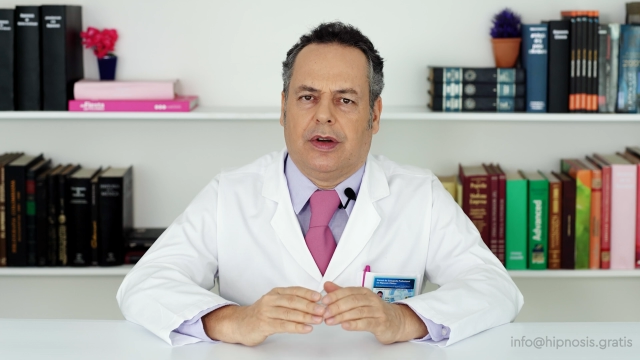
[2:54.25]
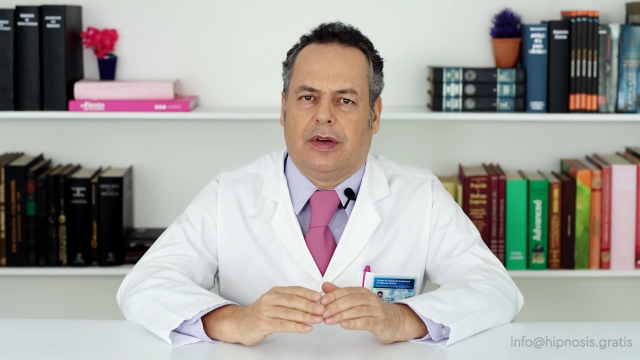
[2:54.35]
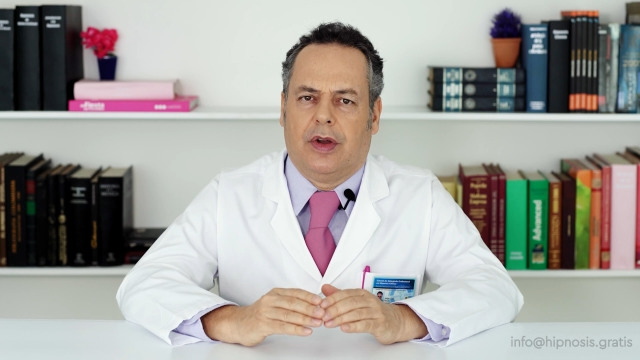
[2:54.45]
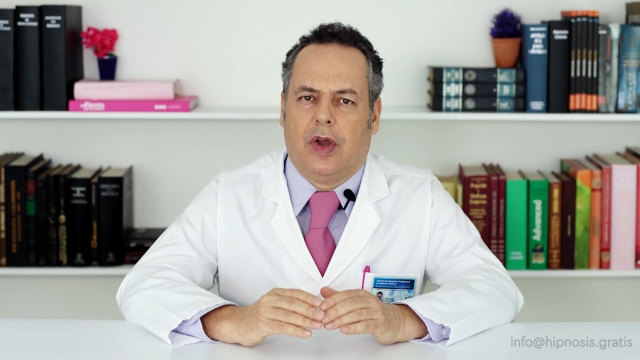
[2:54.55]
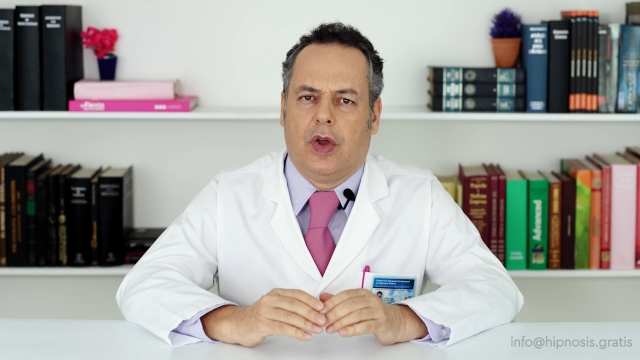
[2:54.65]

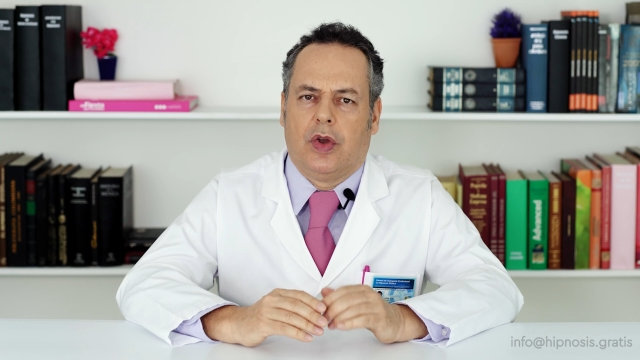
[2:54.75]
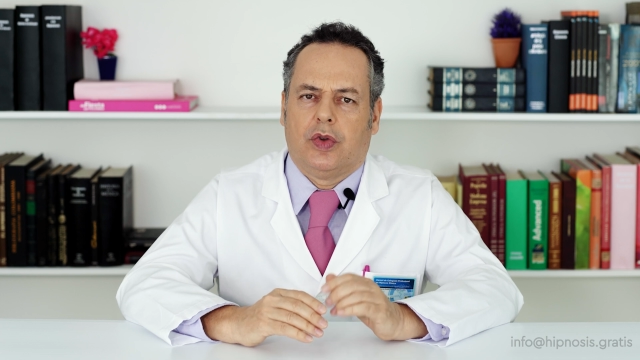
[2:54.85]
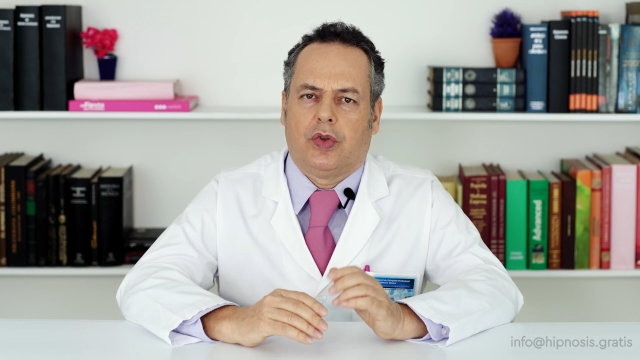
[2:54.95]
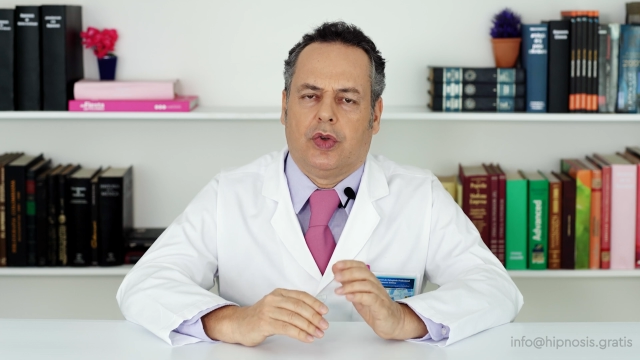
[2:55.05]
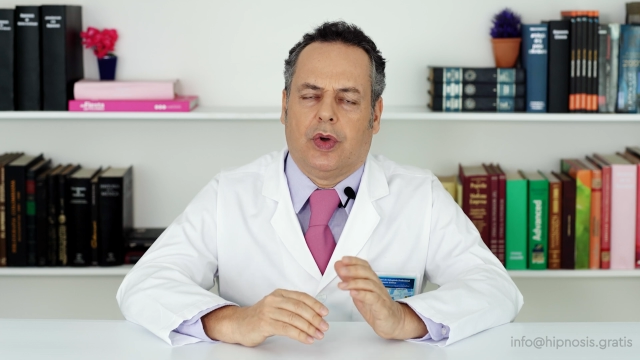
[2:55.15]
direct
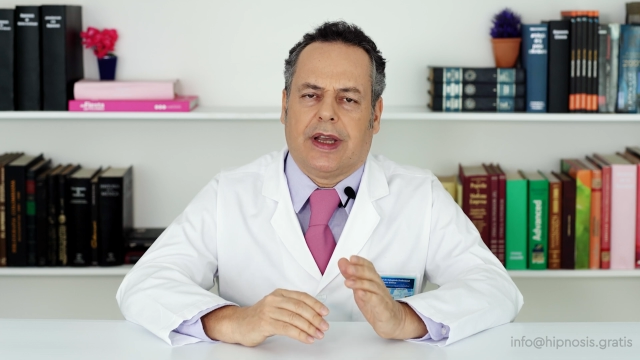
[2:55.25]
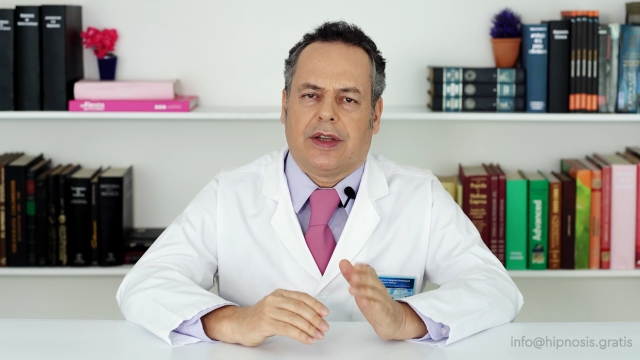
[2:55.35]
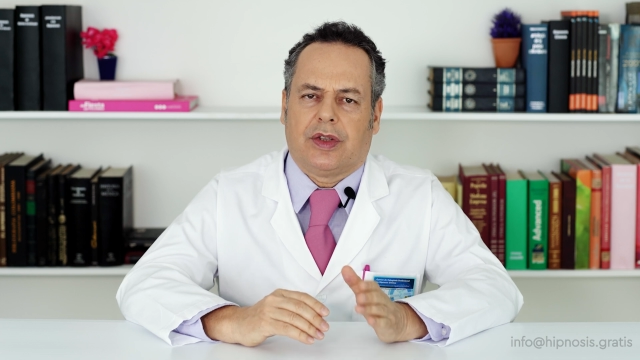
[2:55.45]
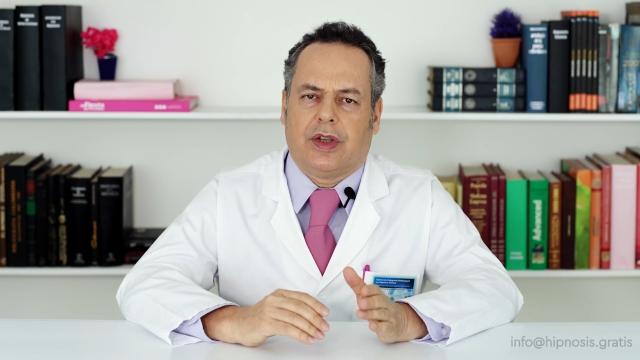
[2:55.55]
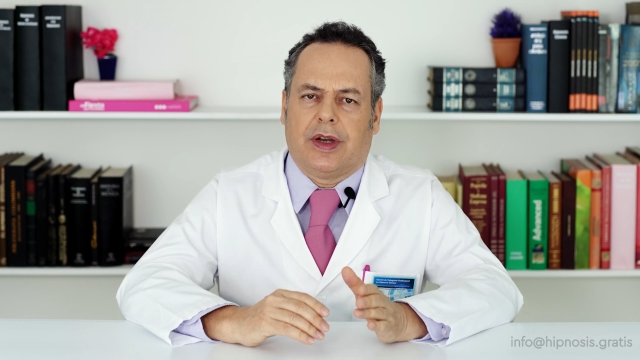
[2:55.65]
and
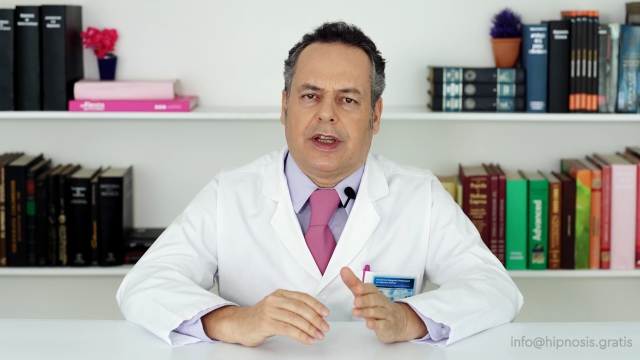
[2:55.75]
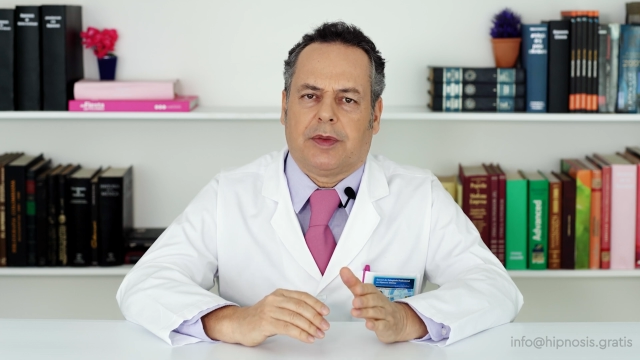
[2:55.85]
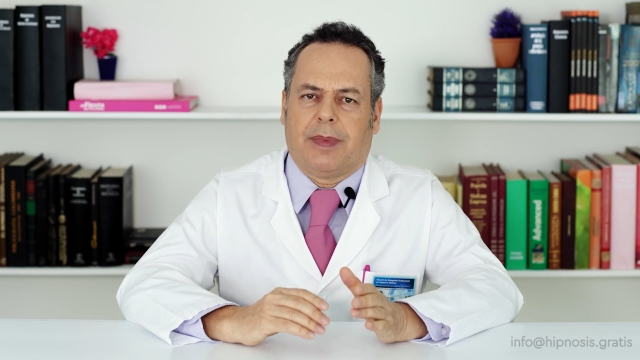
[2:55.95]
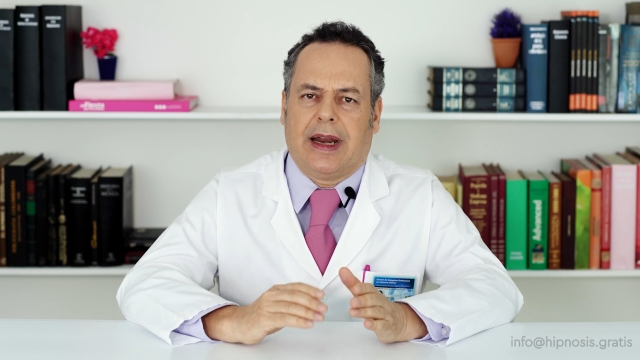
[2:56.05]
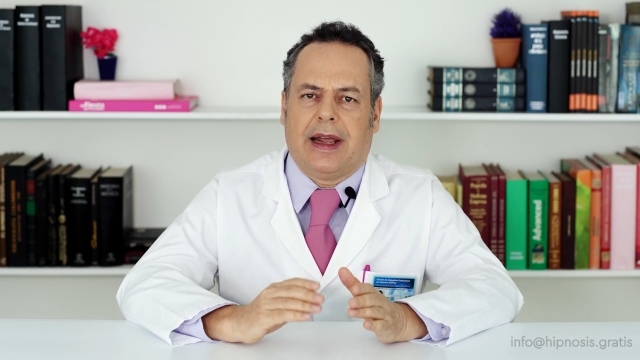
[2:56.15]

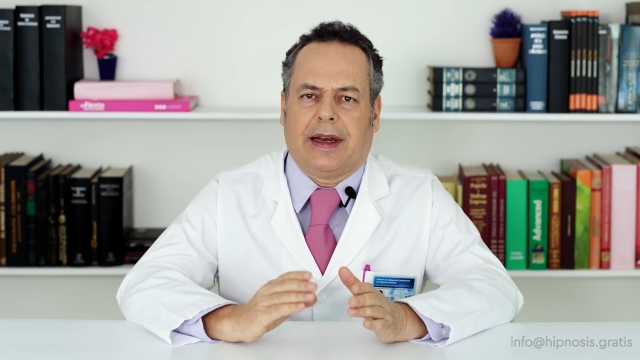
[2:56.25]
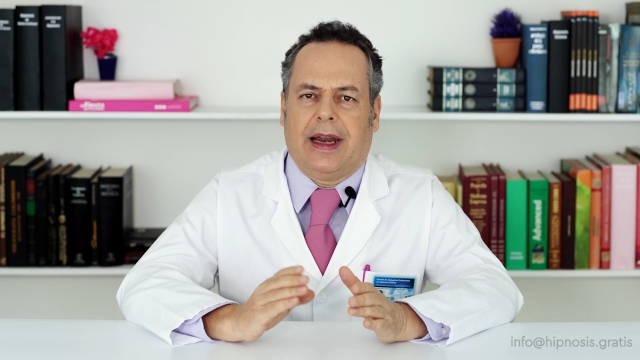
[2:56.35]
indirect.